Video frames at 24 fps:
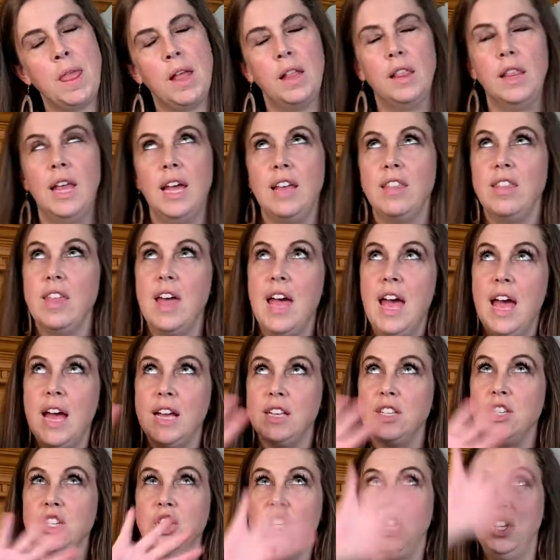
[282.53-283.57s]
like the
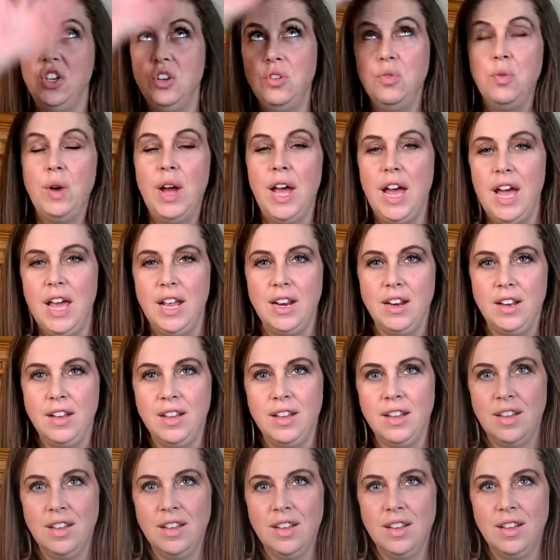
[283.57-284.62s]
S-U-N,
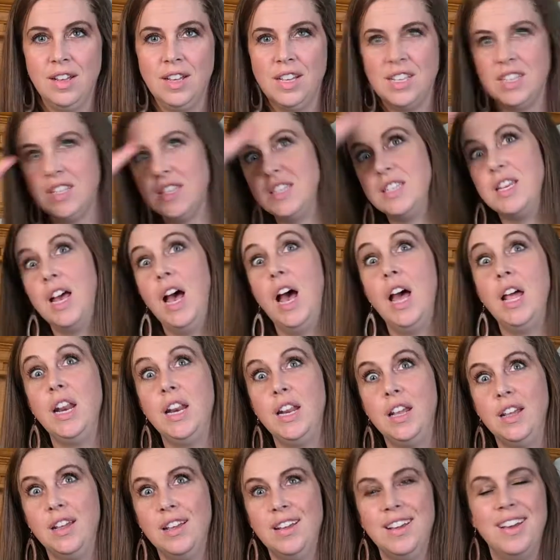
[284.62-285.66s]

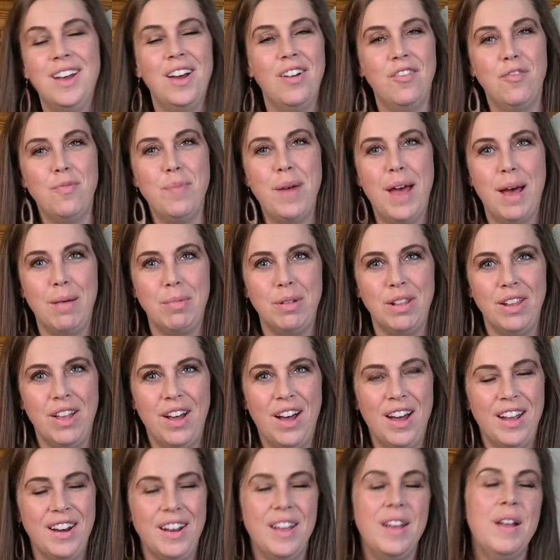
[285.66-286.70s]
son of
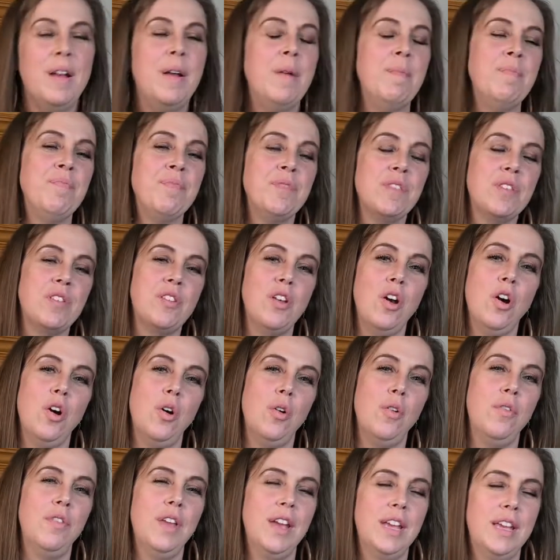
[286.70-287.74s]
Babylon.
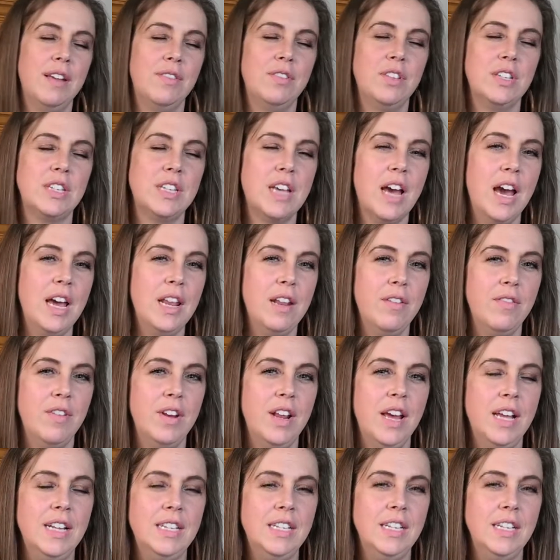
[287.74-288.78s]
So that gives us kind of
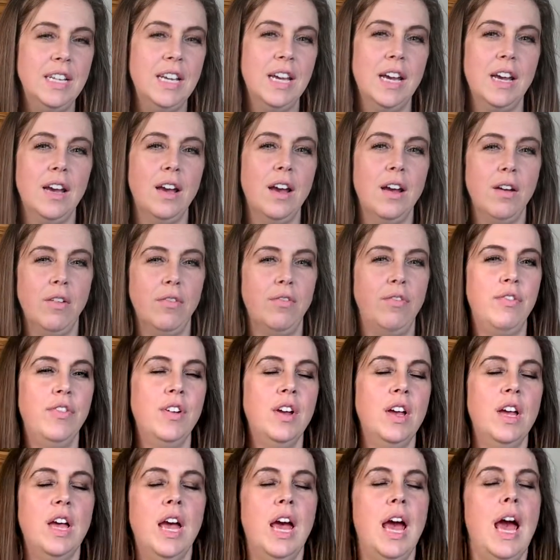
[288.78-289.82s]
an idea of
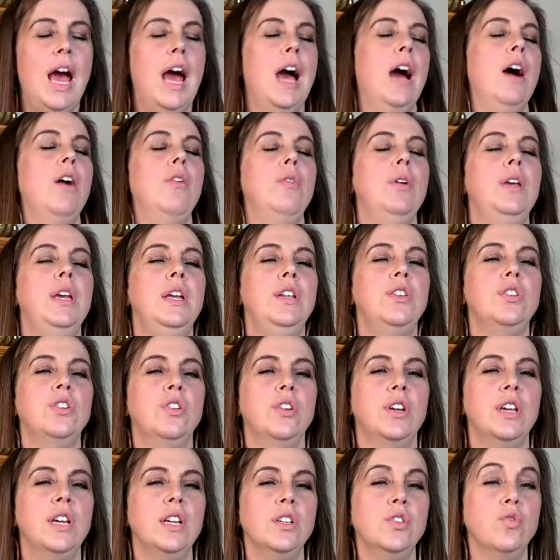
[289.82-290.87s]
how he
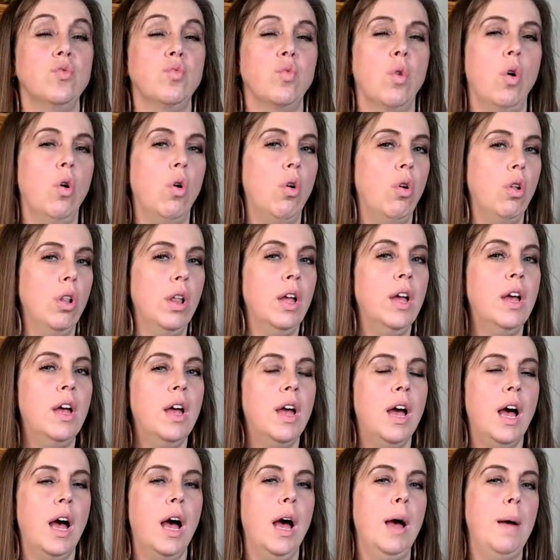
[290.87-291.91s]
took his role
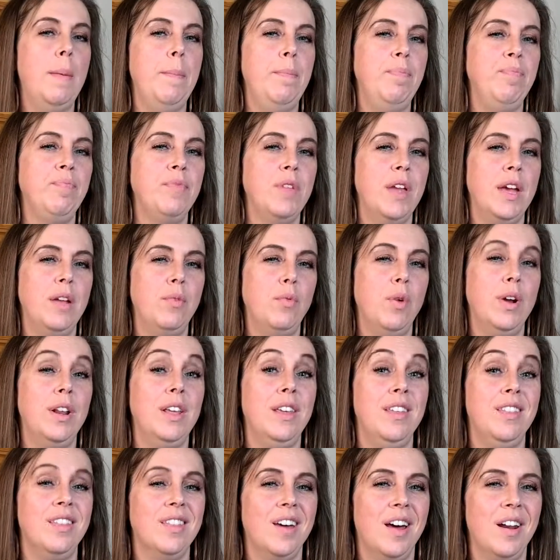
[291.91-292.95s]
and what
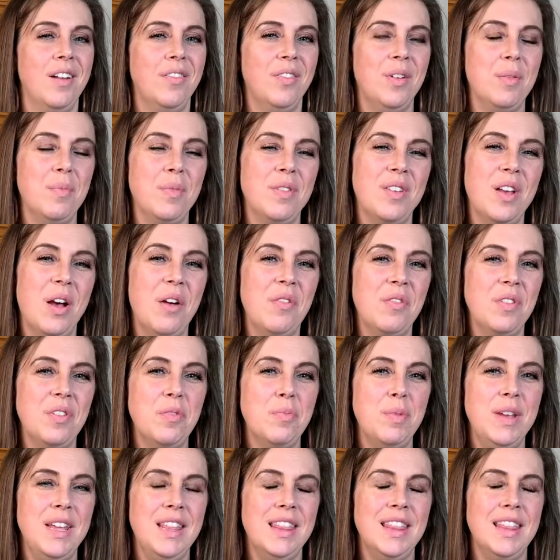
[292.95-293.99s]
he thought of himself as
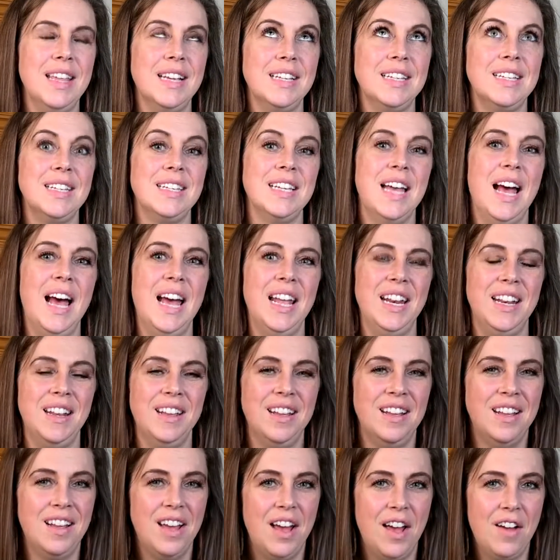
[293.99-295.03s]
being the son
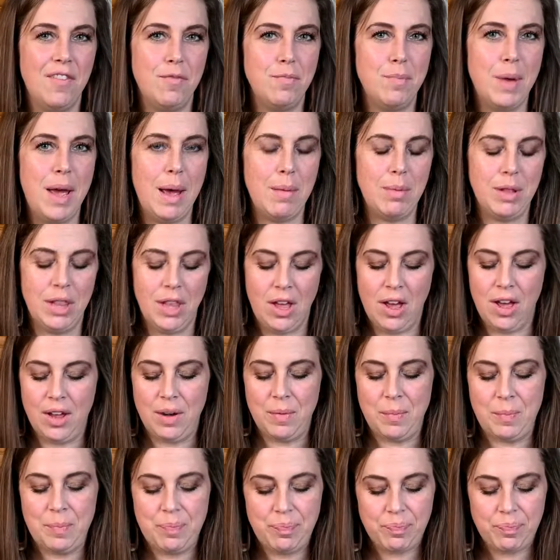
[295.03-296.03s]
of Babylon.